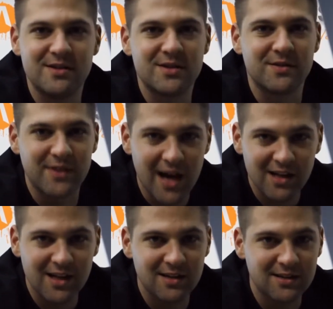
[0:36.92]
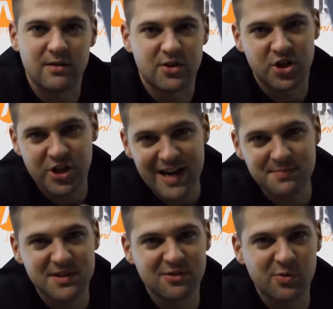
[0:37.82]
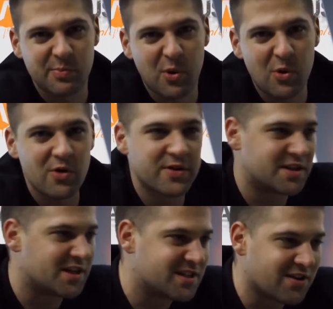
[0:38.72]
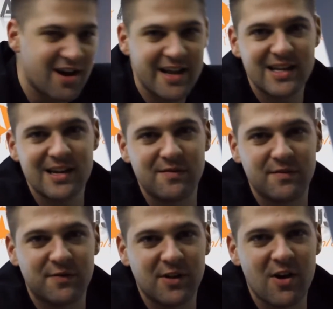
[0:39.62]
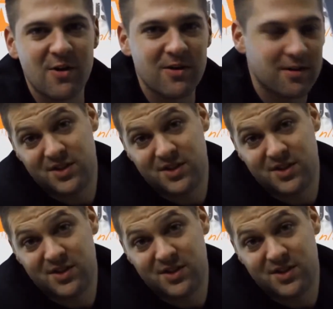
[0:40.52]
use of colour, the shapes looked poor, the design didn't flow,